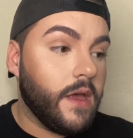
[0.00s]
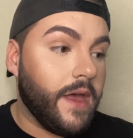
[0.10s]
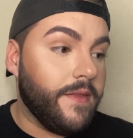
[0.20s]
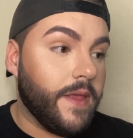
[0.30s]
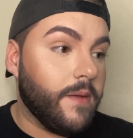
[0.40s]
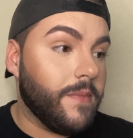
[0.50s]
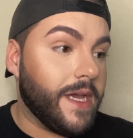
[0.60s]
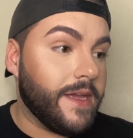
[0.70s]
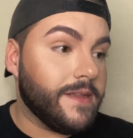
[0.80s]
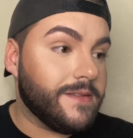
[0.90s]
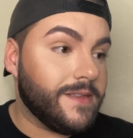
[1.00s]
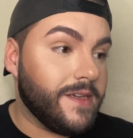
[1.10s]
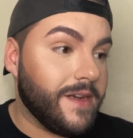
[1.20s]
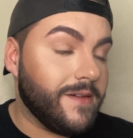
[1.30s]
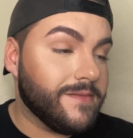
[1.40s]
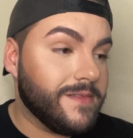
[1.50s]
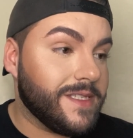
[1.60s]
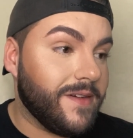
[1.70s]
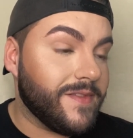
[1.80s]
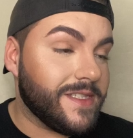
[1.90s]
And then my,
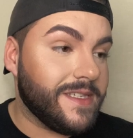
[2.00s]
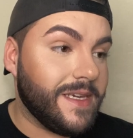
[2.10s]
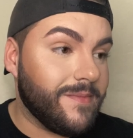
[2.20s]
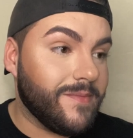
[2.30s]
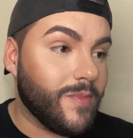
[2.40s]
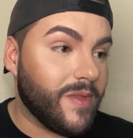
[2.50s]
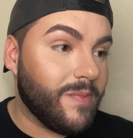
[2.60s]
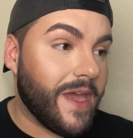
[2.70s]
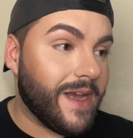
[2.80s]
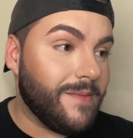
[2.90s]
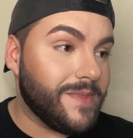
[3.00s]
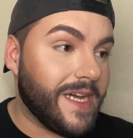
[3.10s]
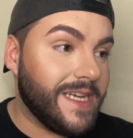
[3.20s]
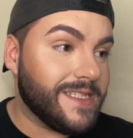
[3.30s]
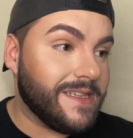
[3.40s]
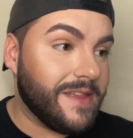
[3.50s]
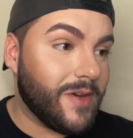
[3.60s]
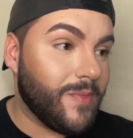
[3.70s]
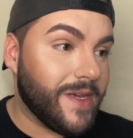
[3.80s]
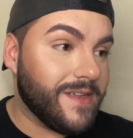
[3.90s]
self-esteem with makeup dies a
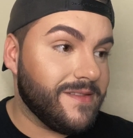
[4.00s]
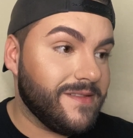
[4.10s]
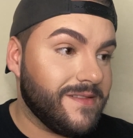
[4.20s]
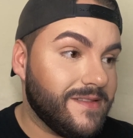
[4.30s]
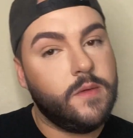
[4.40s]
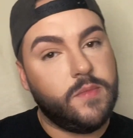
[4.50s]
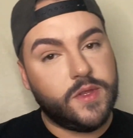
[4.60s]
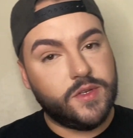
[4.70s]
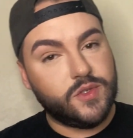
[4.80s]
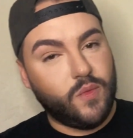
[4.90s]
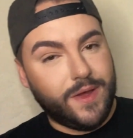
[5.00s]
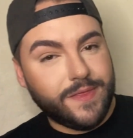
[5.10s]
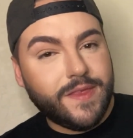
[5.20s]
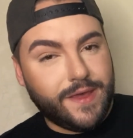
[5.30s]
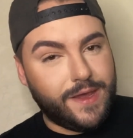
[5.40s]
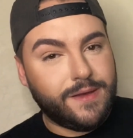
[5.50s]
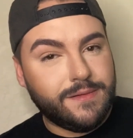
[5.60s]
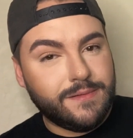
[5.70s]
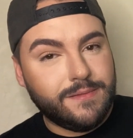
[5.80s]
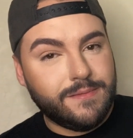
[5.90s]
little bit. But there's one thing
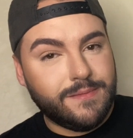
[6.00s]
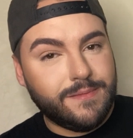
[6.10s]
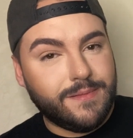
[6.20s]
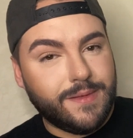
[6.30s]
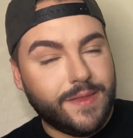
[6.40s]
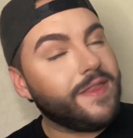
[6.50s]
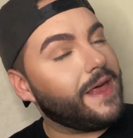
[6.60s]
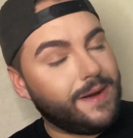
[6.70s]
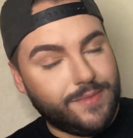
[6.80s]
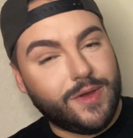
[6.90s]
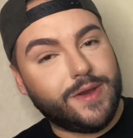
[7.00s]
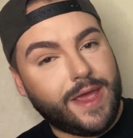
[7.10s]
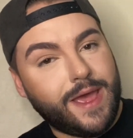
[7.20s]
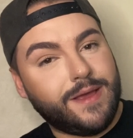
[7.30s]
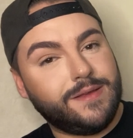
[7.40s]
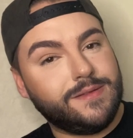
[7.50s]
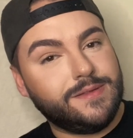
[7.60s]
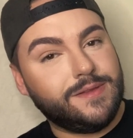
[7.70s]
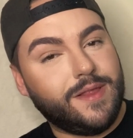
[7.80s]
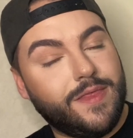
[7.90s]
that I'm good at
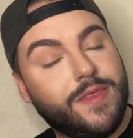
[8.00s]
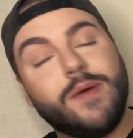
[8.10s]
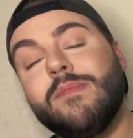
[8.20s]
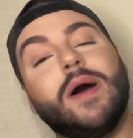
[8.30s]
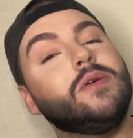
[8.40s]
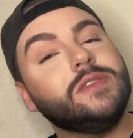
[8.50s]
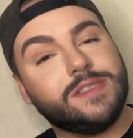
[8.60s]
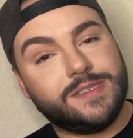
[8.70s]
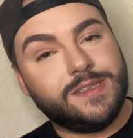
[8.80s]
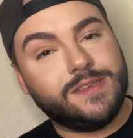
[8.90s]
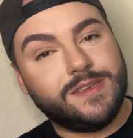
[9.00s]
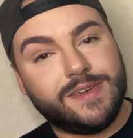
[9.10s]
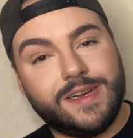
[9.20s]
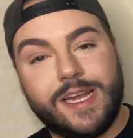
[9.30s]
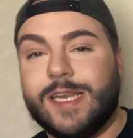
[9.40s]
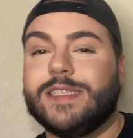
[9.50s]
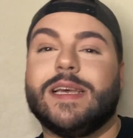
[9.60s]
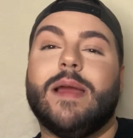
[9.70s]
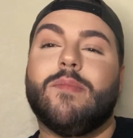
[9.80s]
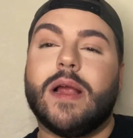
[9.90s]
the most, and it's
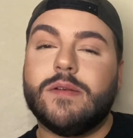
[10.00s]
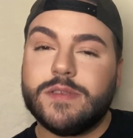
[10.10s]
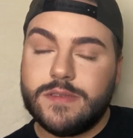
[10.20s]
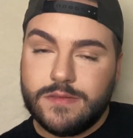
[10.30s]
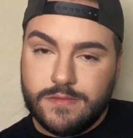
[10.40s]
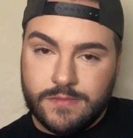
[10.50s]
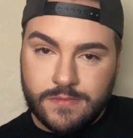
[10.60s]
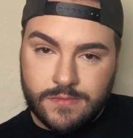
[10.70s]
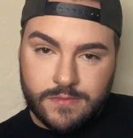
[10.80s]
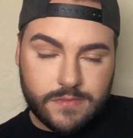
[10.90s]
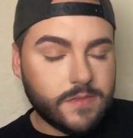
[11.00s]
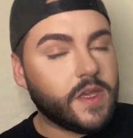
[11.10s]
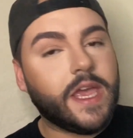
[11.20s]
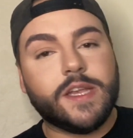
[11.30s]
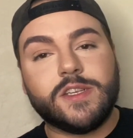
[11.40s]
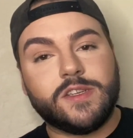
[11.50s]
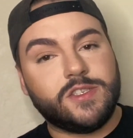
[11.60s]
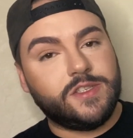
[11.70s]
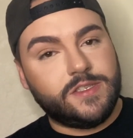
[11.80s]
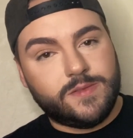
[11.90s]
eyebrows. Can't
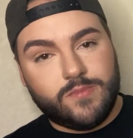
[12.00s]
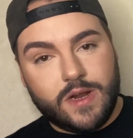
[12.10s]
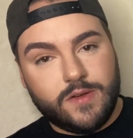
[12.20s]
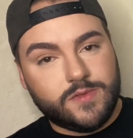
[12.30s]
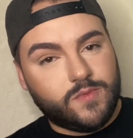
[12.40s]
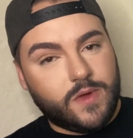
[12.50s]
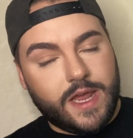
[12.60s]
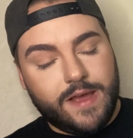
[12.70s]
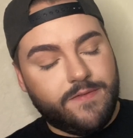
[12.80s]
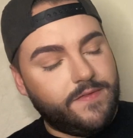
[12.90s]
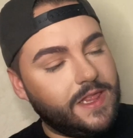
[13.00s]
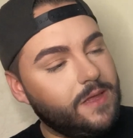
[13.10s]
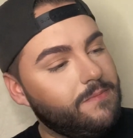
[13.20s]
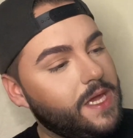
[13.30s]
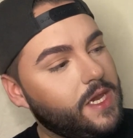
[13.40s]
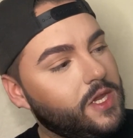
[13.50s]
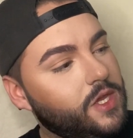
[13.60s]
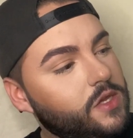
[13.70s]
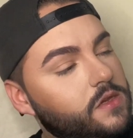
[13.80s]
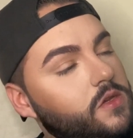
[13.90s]
touch these brows when I fill them in.
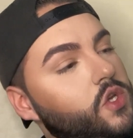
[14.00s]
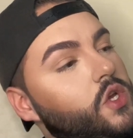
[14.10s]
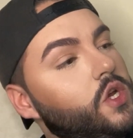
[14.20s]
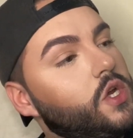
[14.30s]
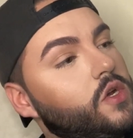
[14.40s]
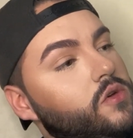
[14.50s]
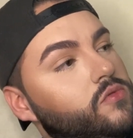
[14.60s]
Girl.